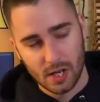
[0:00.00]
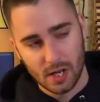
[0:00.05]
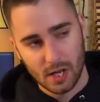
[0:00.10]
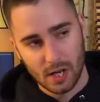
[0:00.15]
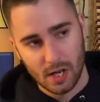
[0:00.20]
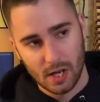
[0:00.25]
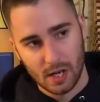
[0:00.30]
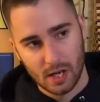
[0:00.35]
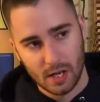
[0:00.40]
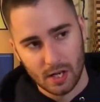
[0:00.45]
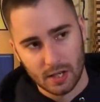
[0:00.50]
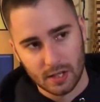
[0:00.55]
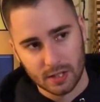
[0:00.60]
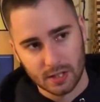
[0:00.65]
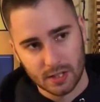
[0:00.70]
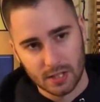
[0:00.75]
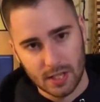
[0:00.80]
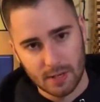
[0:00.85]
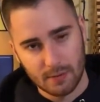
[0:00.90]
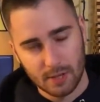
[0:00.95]

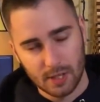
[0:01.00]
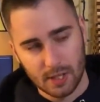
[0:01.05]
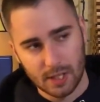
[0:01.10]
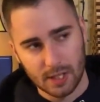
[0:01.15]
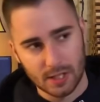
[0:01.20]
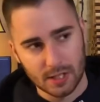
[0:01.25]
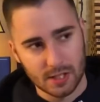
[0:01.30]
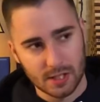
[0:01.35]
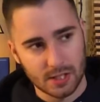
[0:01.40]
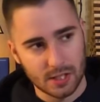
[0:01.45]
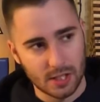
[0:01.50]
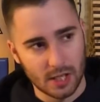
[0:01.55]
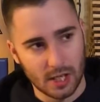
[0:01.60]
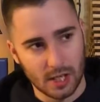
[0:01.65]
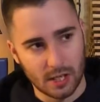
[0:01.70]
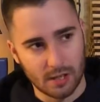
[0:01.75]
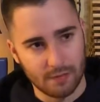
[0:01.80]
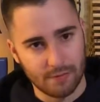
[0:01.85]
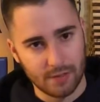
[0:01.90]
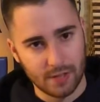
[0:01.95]
Gamer Inked,
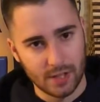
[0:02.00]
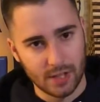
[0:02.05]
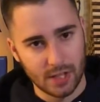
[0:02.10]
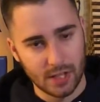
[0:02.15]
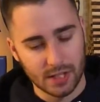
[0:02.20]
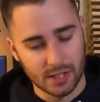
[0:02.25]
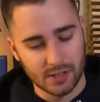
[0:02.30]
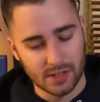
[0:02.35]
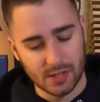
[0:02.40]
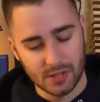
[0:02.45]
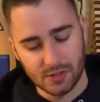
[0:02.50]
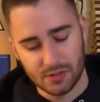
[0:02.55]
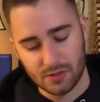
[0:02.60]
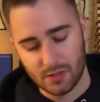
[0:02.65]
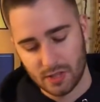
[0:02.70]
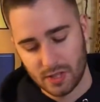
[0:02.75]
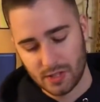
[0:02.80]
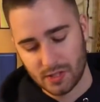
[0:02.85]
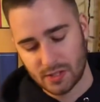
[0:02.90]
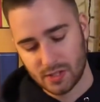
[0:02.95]
and Ophidian
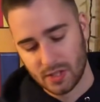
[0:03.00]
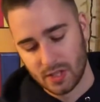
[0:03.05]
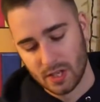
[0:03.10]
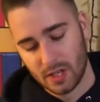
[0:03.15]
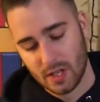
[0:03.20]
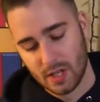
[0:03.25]
Accessories.